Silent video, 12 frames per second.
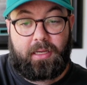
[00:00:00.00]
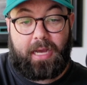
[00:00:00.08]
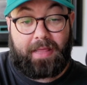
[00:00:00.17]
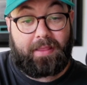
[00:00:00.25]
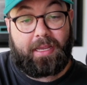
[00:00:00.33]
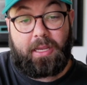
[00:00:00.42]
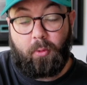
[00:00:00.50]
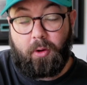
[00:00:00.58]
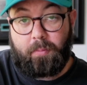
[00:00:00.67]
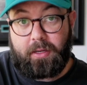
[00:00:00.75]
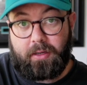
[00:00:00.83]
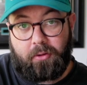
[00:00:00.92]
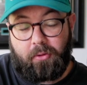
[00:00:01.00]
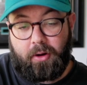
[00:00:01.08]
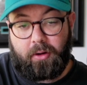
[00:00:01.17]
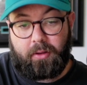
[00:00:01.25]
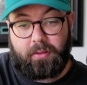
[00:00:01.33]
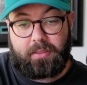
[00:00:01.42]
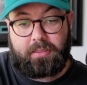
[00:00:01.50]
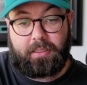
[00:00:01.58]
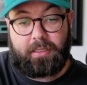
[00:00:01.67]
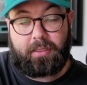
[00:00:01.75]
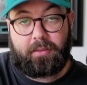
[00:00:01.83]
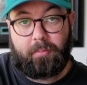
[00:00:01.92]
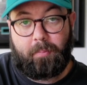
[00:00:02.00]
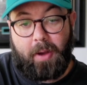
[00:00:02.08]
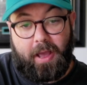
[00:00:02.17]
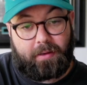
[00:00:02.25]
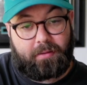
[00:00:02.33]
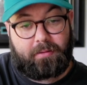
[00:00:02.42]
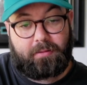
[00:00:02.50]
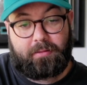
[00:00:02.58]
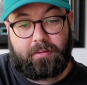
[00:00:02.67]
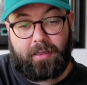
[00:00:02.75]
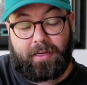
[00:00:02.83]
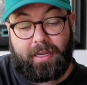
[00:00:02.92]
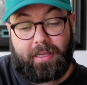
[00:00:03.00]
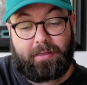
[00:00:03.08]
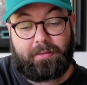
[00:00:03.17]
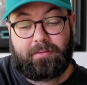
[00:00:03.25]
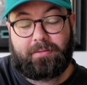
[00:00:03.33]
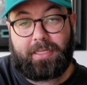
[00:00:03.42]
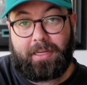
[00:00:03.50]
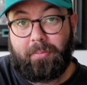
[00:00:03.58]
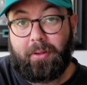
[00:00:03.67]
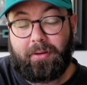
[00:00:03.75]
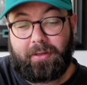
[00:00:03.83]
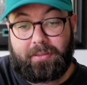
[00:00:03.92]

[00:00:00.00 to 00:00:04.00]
I think he will be a good runner in this league. But again, team building.